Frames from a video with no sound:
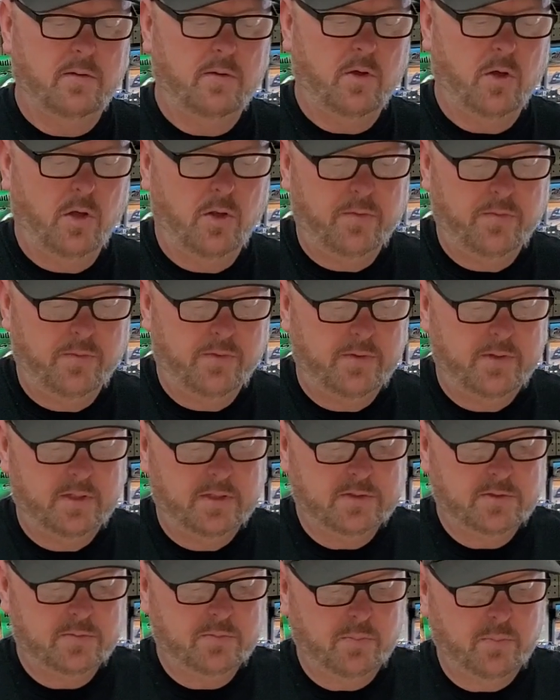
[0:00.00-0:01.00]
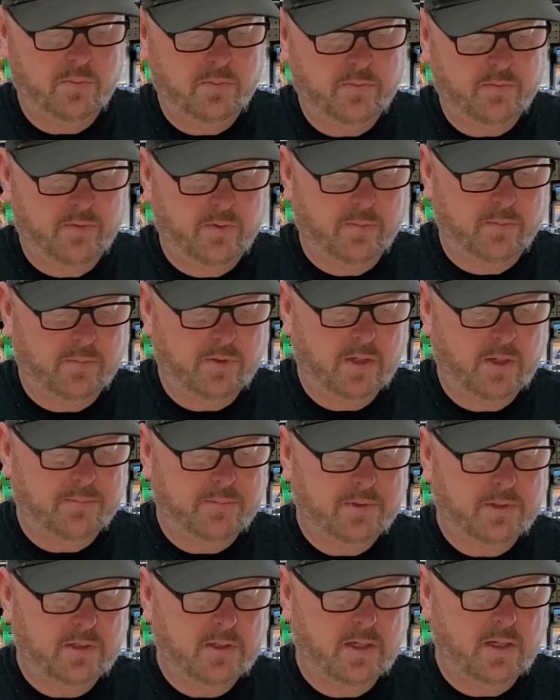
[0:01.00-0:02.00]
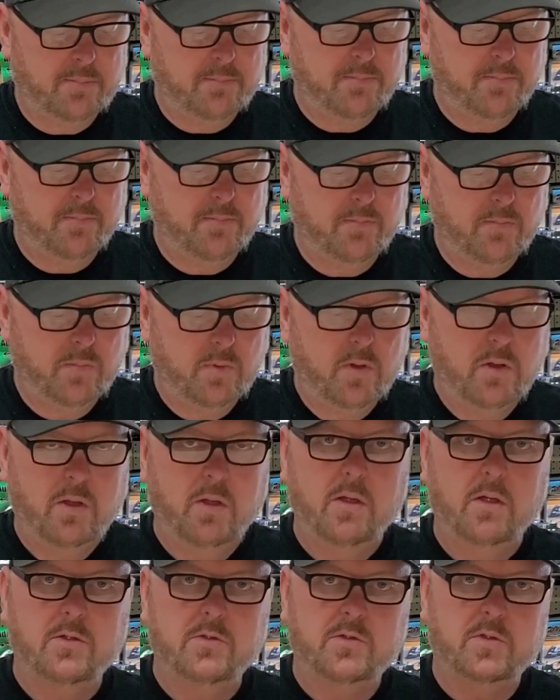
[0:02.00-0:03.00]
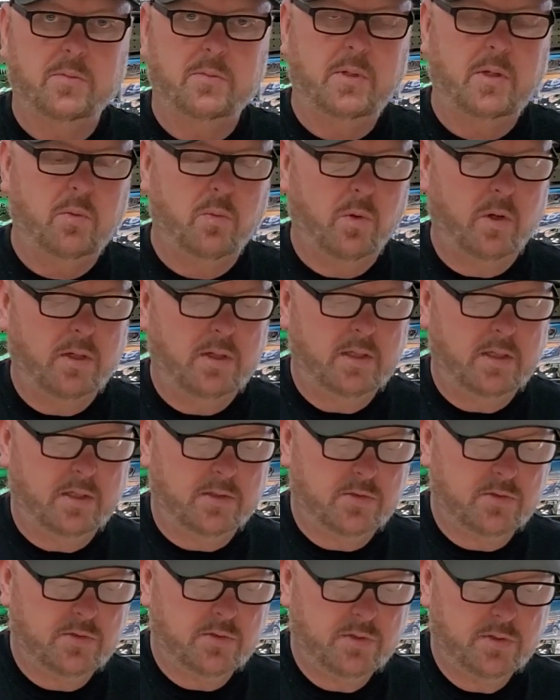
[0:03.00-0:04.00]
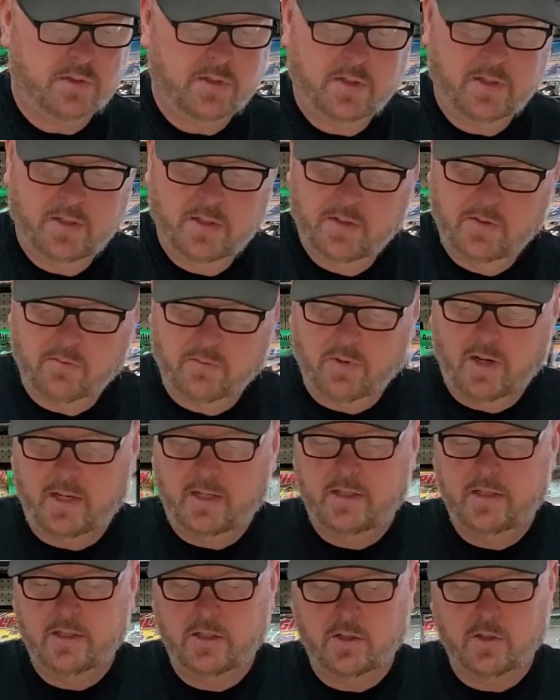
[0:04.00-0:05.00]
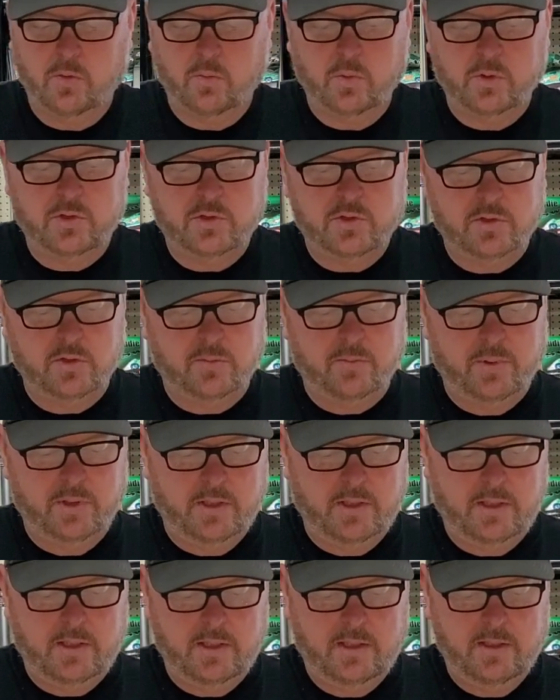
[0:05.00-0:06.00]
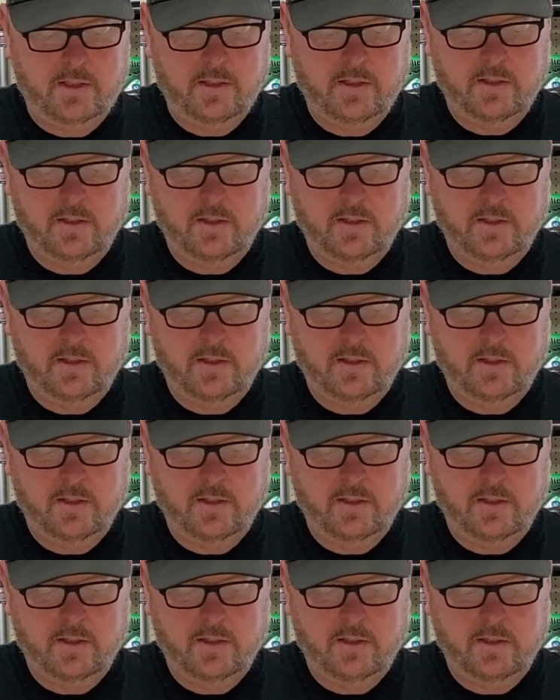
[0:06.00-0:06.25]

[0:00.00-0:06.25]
on this from cup to cup should be 1 inch. Right here we should be